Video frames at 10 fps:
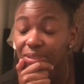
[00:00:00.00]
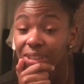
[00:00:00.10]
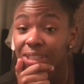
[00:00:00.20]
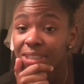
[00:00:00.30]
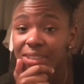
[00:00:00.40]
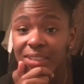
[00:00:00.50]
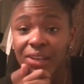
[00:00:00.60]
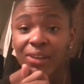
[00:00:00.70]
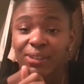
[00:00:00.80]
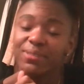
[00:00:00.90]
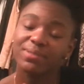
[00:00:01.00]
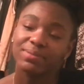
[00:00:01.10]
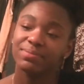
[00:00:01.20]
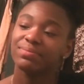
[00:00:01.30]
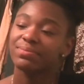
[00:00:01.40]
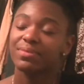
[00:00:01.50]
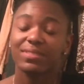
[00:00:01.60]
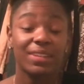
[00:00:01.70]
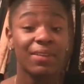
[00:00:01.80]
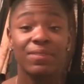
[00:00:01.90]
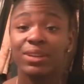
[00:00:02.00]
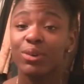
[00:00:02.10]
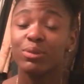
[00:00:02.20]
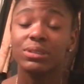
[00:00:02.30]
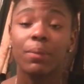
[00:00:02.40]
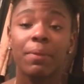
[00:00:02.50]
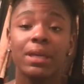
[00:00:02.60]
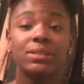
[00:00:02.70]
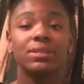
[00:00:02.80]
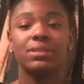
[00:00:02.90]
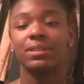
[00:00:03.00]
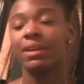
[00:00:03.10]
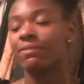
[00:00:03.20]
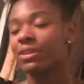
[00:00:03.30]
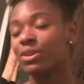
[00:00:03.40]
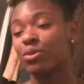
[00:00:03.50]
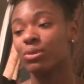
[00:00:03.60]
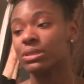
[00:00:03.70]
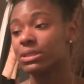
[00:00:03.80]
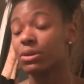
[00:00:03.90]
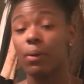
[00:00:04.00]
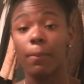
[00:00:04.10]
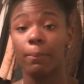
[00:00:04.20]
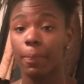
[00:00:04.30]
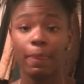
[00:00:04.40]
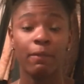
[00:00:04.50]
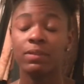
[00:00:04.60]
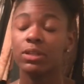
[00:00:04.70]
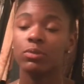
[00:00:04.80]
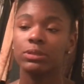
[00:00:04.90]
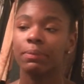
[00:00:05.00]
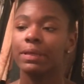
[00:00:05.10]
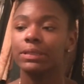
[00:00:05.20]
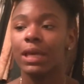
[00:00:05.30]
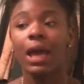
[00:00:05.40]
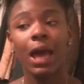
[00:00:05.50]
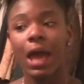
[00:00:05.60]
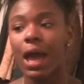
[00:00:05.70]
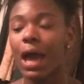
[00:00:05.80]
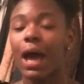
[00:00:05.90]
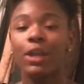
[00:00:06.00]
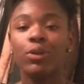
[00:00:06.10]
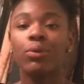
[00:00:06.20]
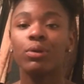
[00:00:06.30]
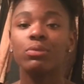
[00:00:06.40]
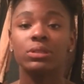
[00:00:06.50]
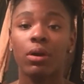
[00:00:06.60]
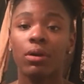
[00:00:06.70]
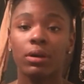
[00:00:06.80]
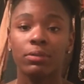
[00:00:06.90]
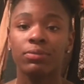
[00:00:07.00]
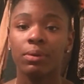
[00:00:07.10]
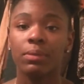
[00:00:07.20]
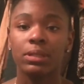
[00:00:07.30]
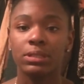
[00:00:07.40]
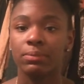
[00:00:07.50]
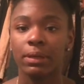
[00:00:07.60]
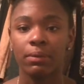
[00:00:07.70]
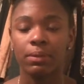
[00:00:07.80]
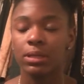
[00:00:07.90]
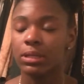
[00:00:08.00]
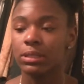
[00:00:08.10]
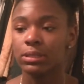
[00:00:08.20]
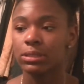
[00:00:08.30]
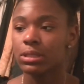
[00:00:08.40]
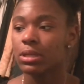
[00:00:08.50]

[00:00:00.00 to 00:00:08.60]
Listen, y'all. That video was amazing. That video was amazing. I know it was hard filming this, man, because